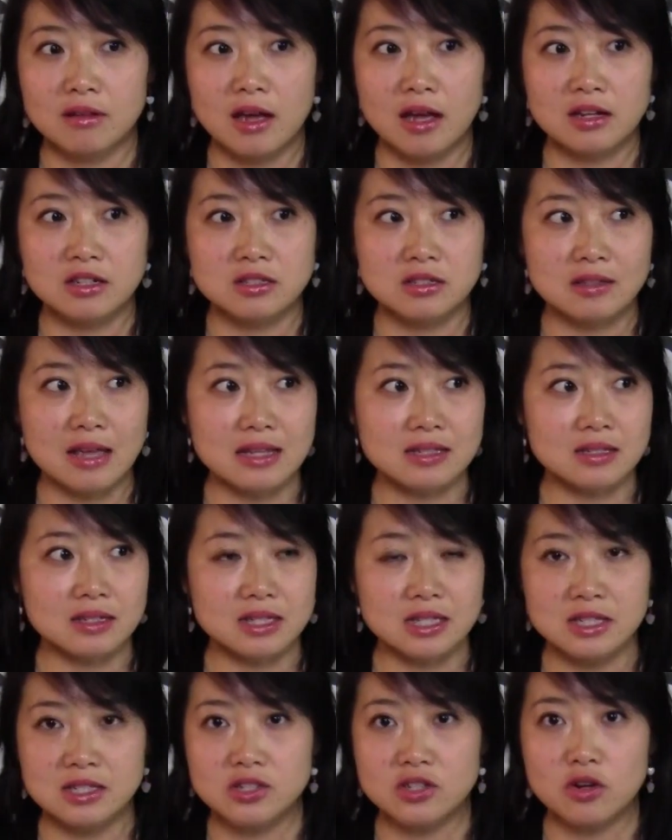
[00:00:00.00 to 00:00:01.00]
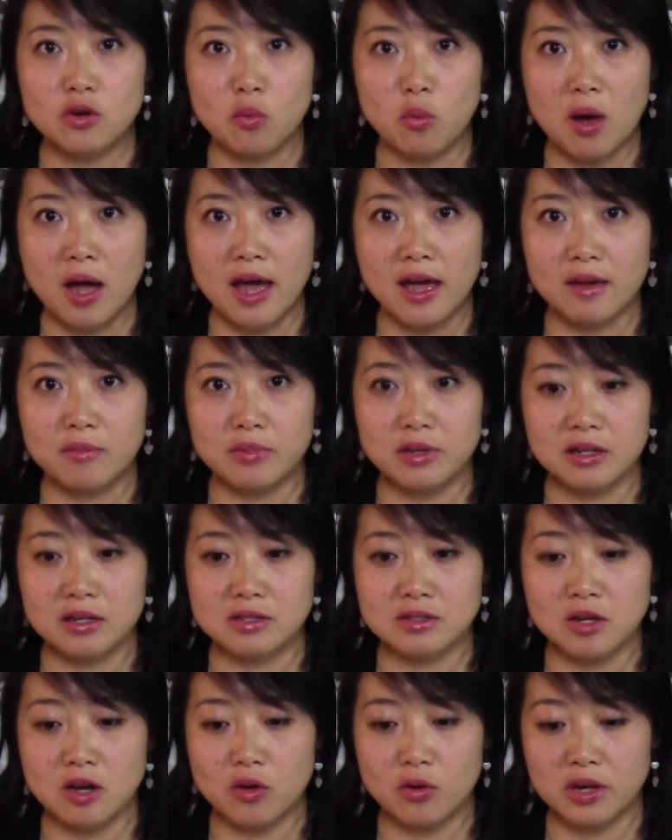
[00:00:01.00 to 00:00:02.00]
Actually, that's an easier way,
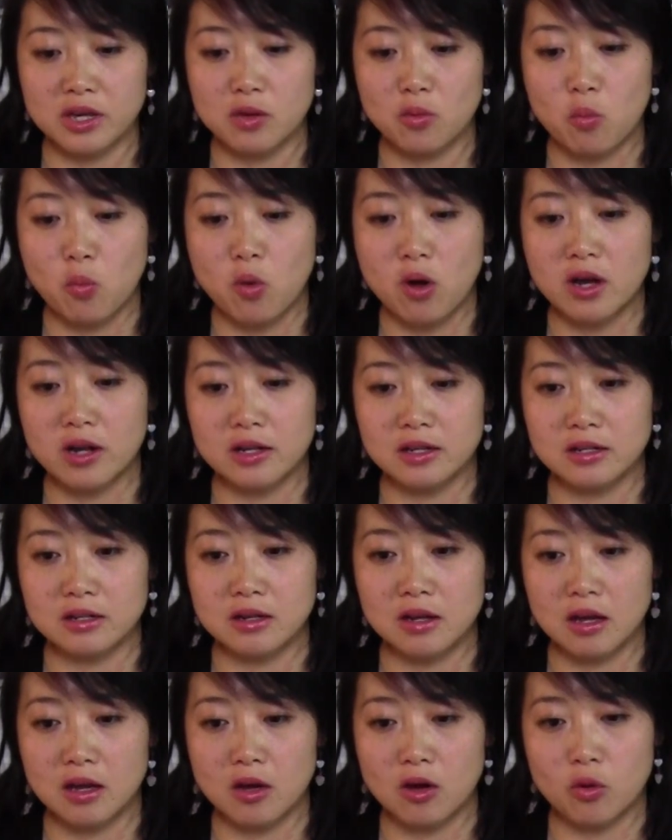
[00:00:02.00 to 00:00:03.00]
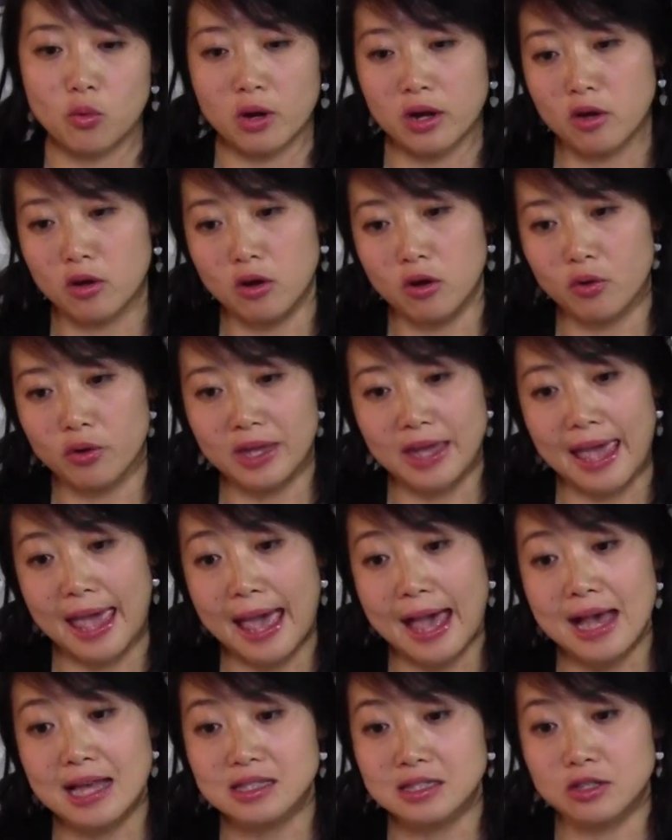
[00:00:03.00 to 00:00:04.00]
because all he wanted, or all he
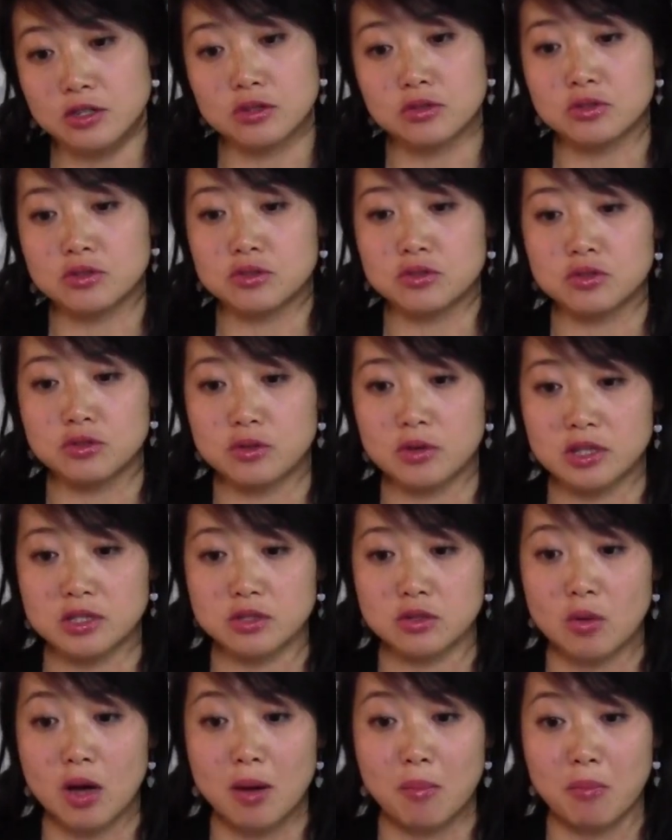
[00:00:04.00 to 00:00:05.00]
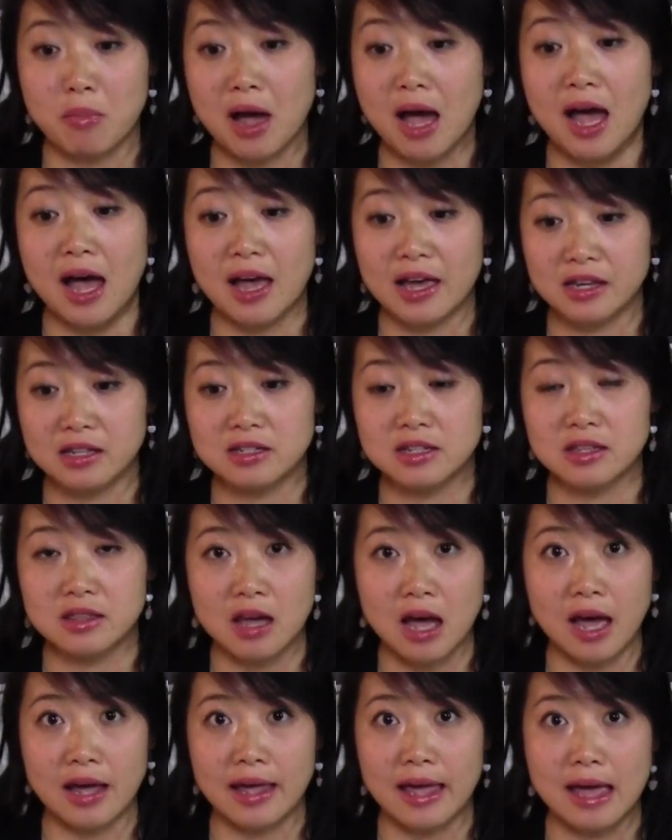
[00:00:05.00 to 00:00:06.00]
asked you to do is to abide in
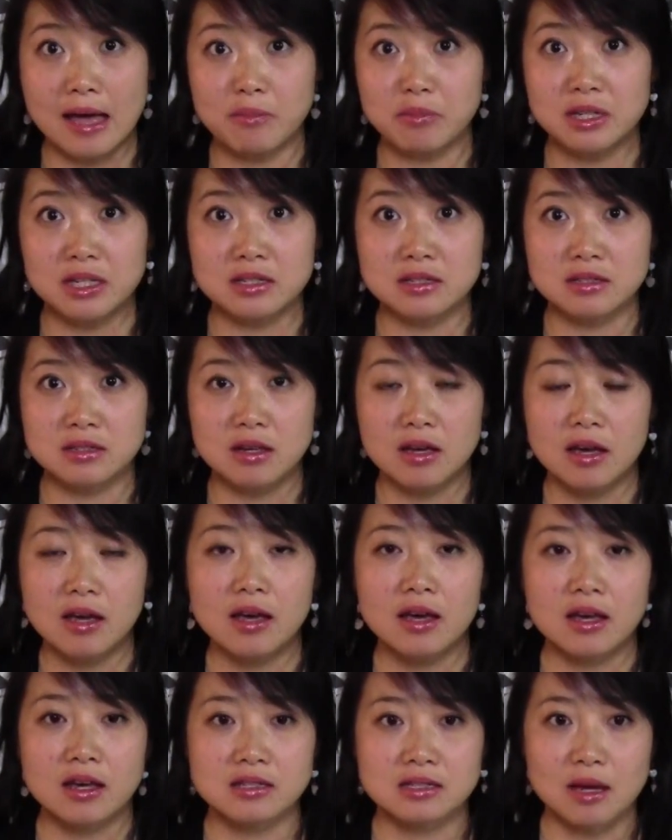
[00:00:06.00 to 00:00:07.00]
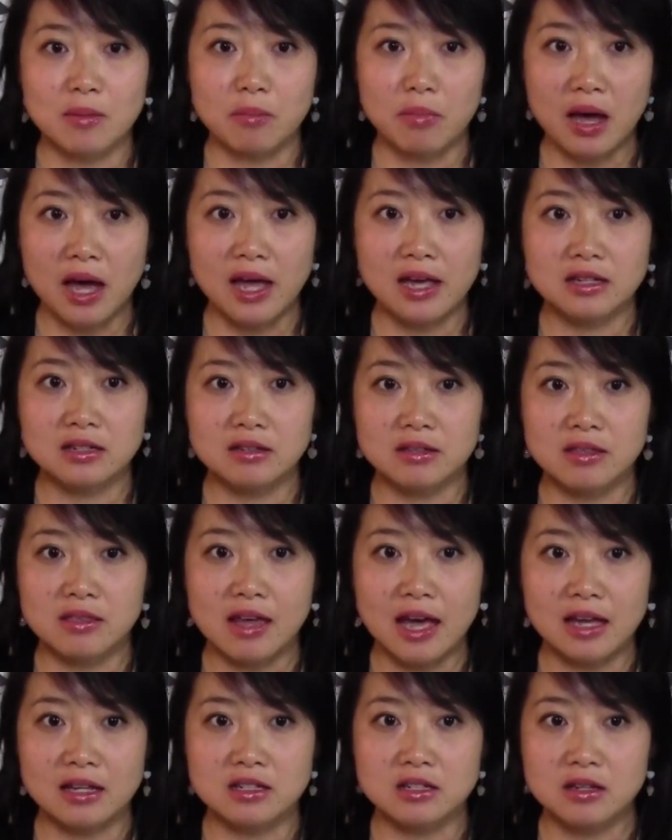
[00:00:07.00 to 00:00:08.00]
the I amness, so abide in
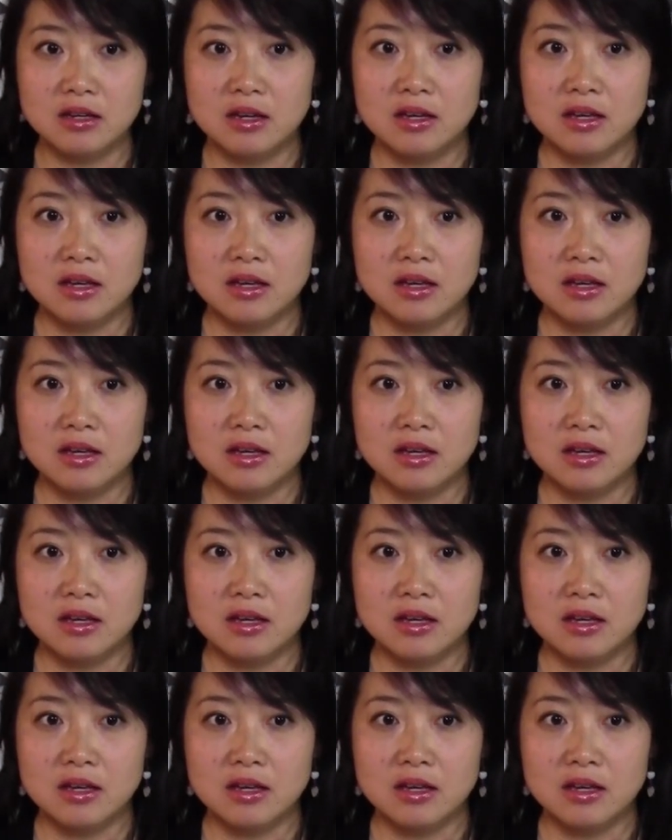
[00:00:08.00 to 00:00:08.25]
that